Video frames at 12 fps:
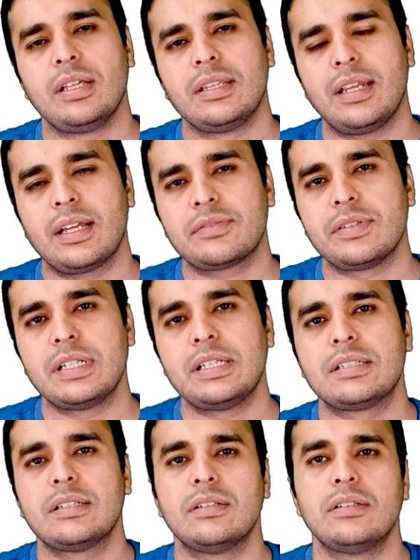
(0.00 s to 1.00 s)
The next one
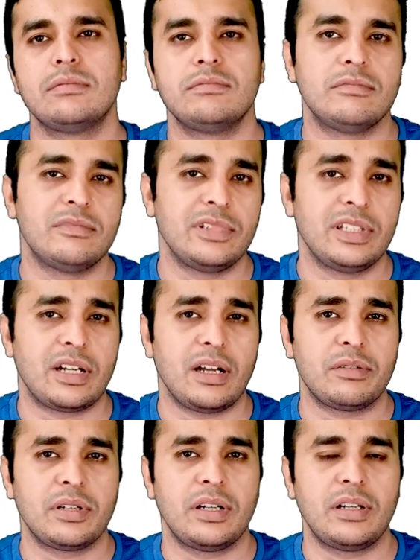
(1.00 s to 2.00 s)
is the
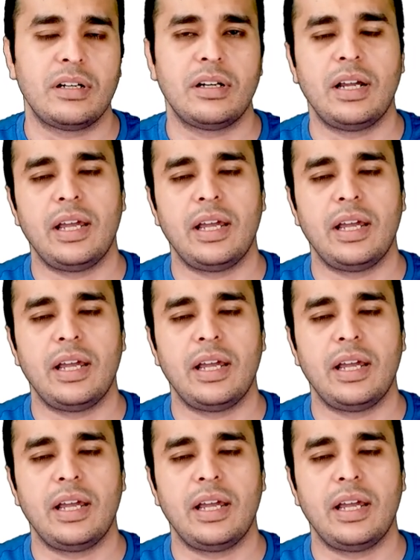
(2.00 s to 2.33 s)
router